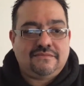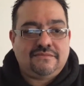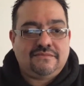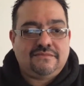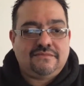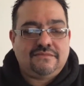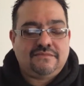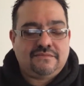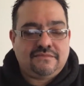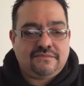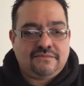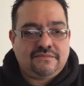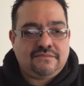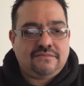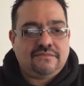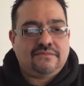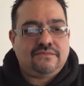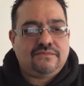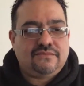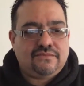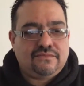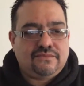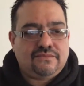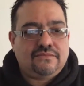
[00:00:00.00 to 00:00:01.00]

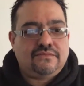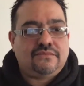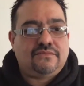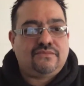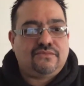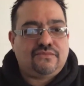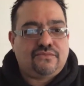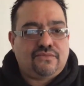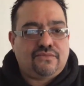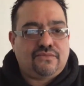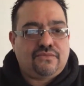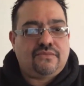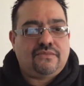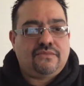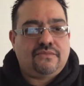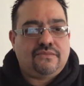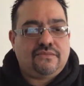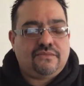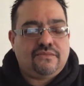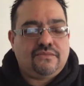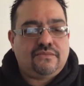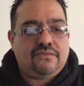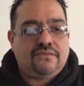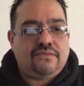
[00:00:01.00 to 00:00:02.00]

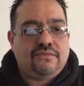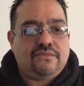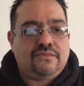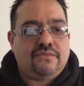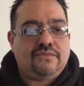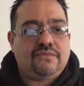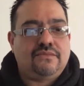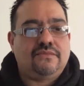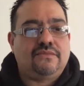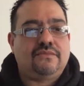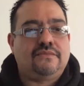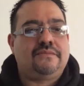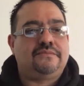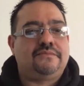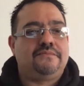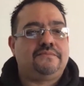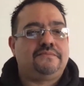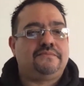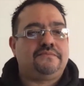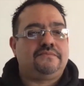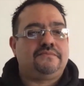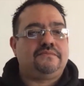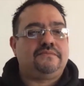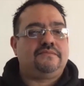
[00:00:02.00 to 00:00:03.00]

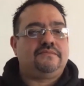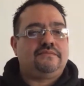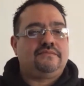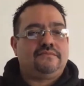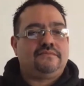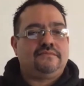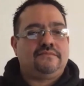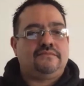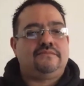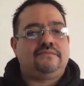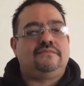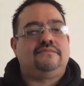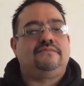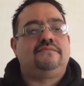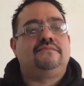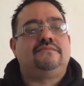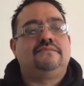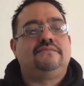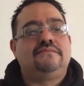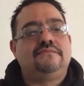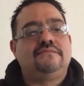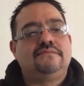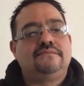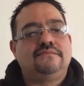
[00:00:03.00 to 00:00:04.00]

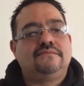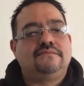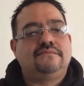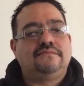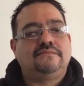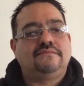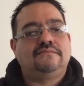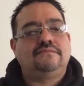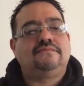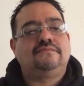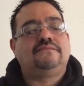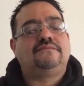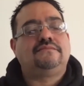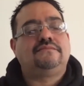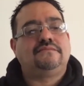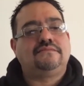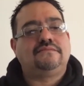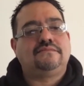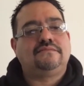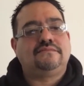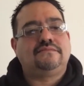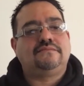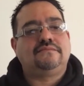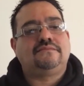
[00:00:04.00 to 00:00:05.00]

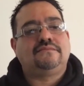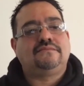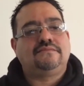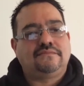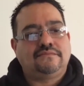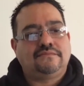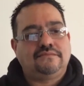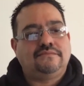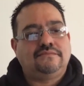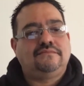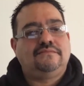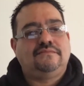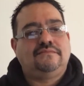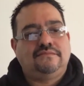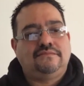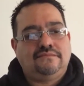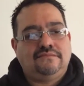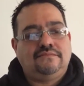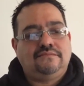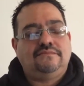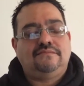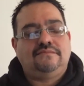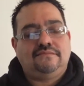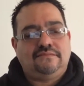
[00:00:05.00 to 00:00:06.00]

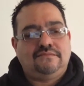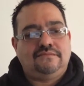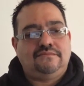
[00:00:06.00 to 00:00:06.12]
The person shown says nothing.